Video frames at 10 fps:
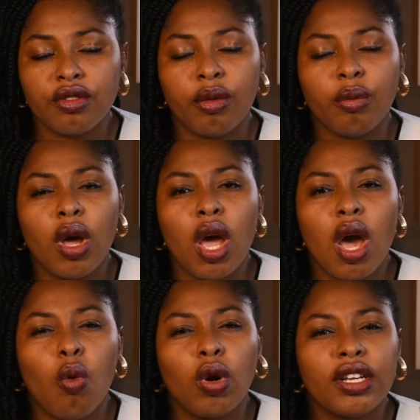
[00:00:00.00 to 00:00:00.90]
from
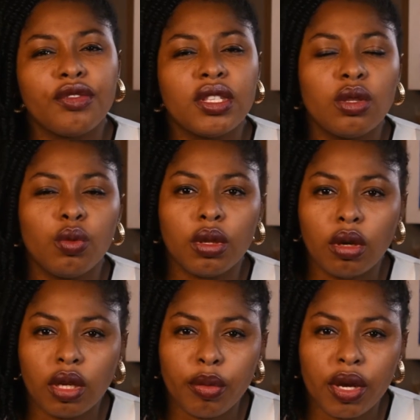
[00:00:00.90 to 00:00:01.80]
what I've seen with
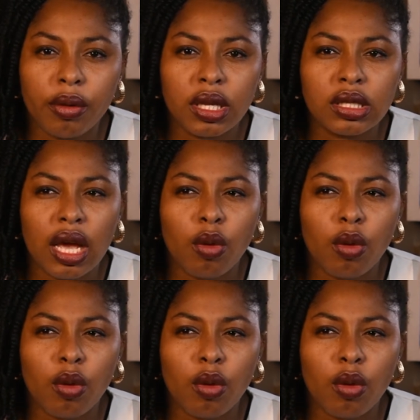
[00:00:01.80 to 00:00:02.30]
other parents.